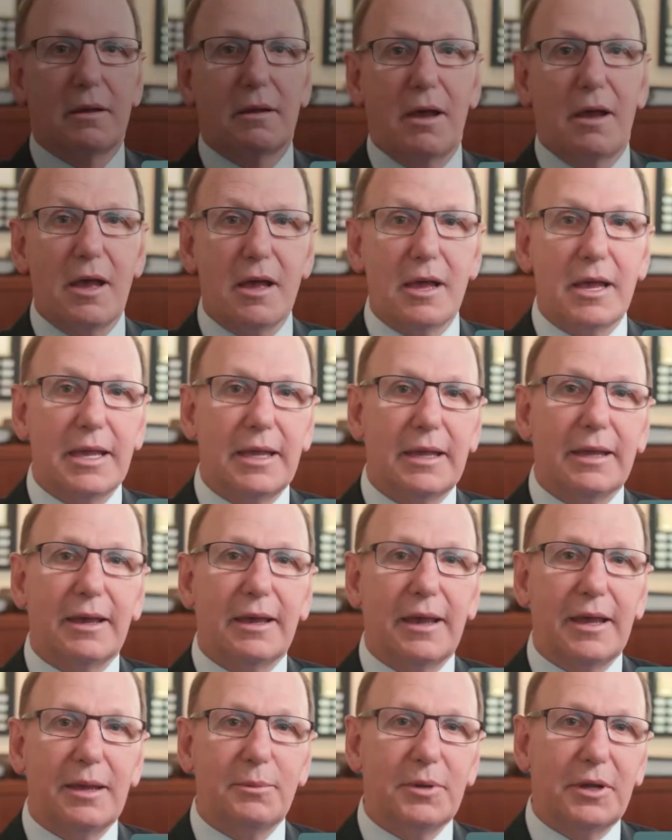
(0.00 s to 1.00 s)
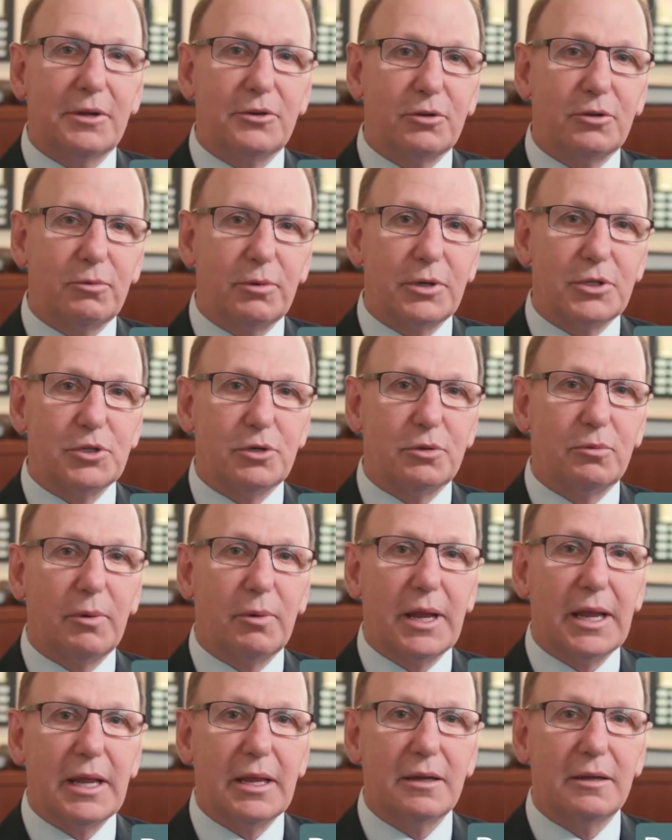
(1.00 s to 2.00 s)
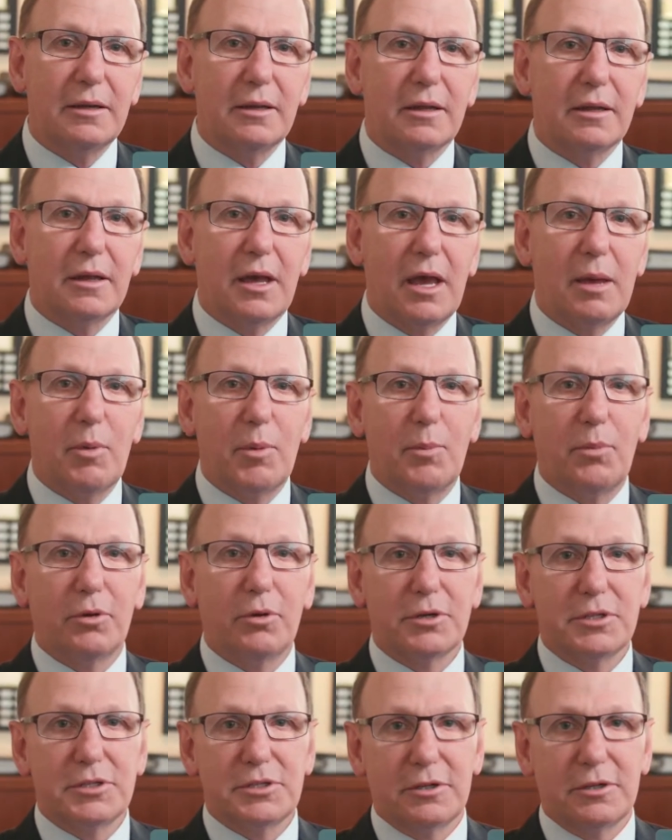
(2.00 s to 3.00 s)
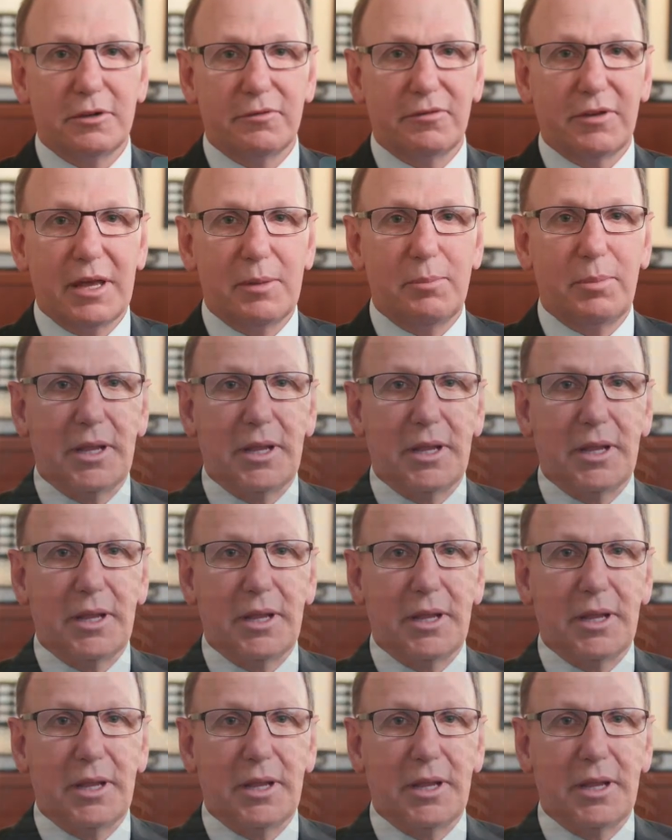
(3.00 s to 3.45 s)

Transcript: Hi, I'm Doctor Richard Rand. I'm a board-certified